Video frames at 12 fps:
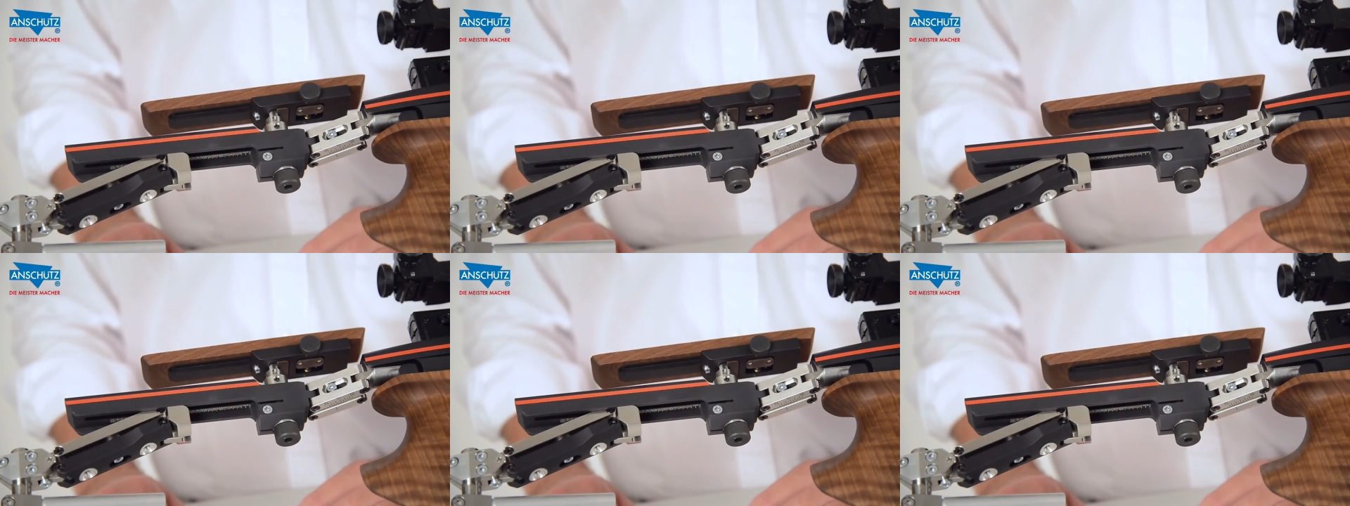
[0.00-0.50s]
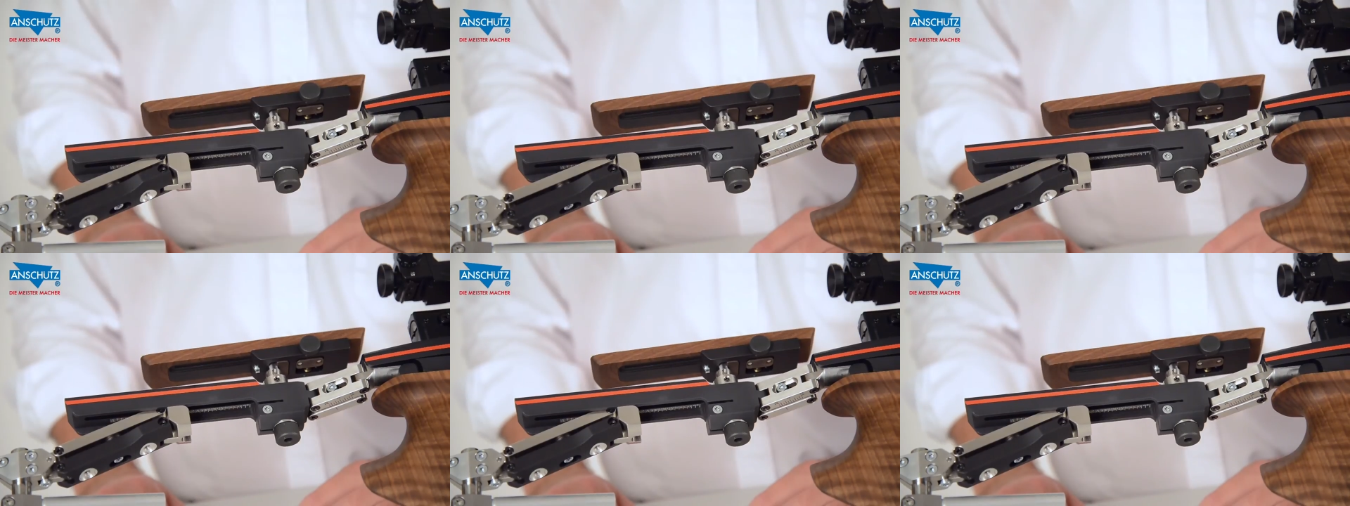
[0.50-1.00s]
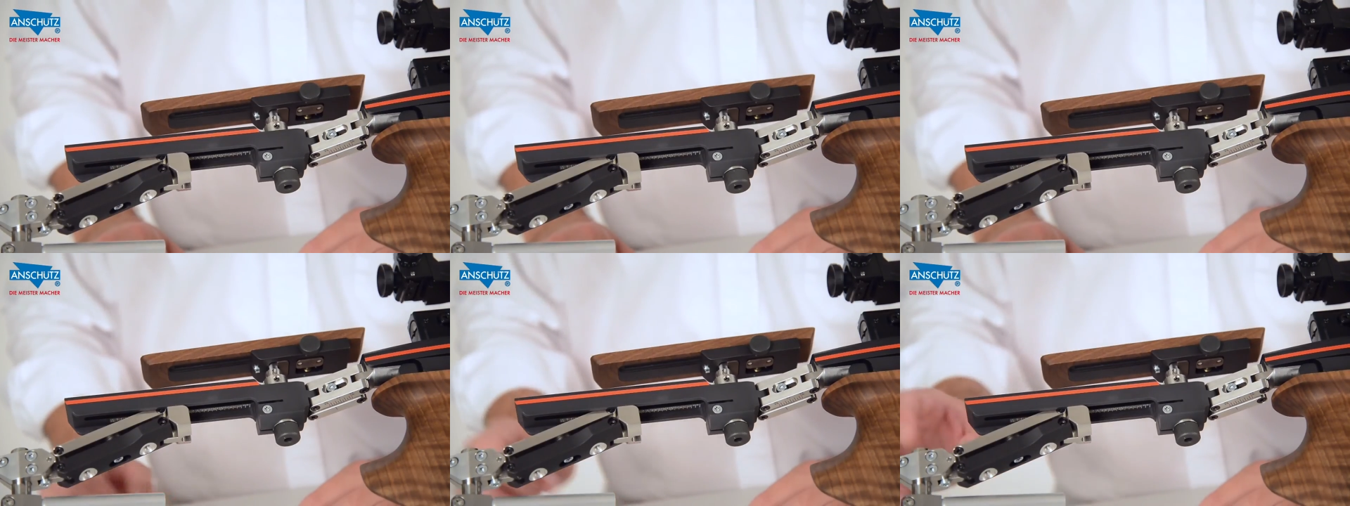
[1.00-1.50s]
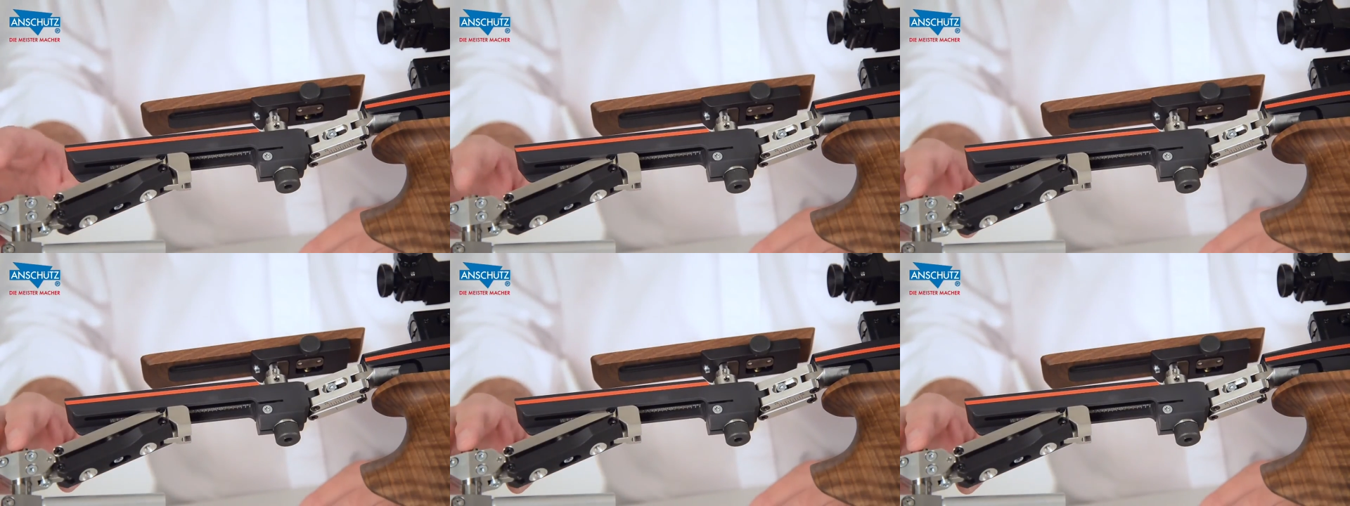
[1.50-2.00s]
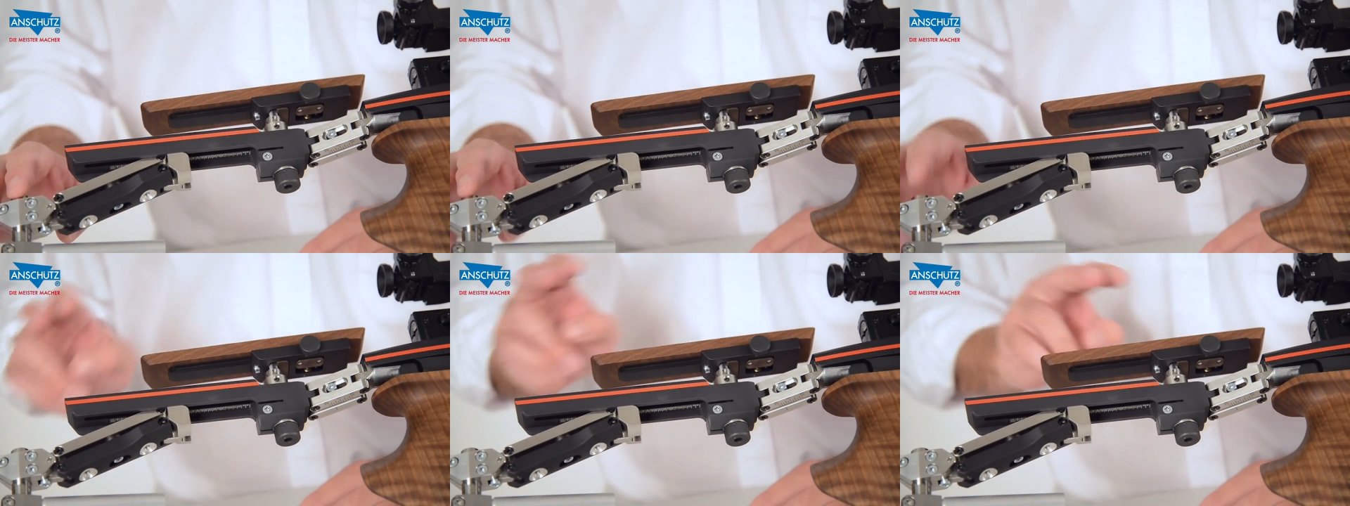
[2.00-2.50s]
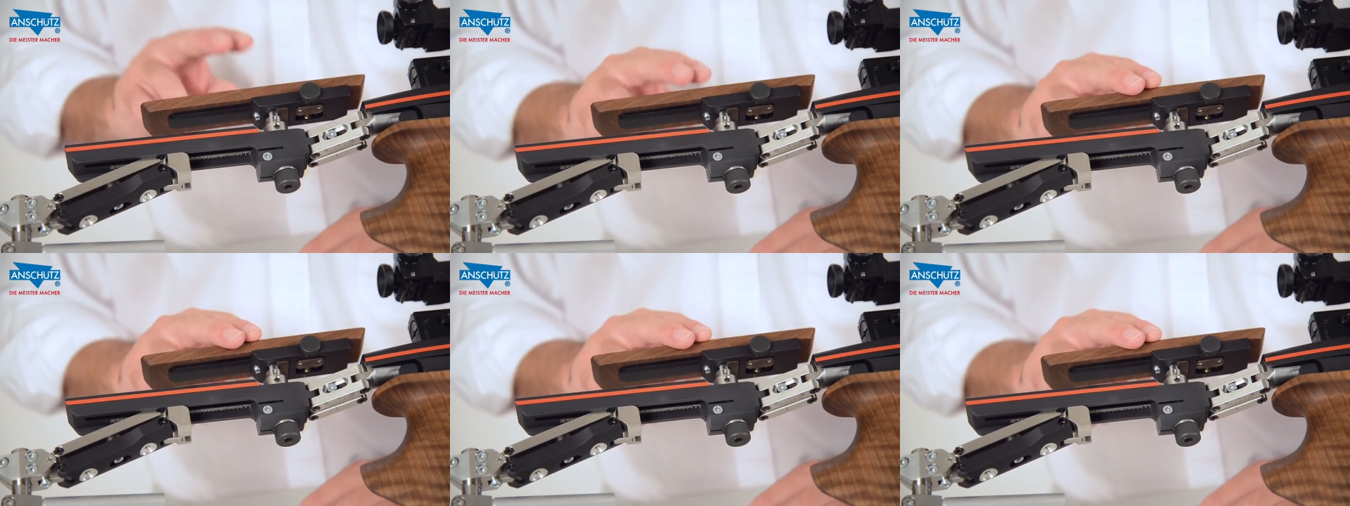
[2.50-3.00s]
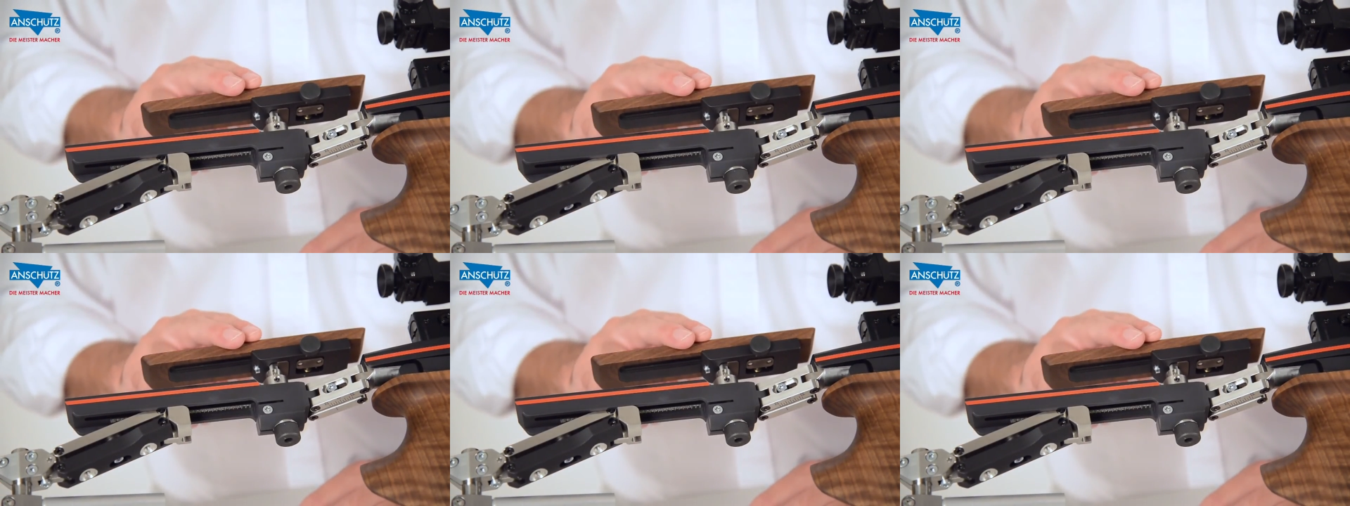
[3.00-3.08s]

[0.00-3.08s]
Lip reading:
(no speaker visible)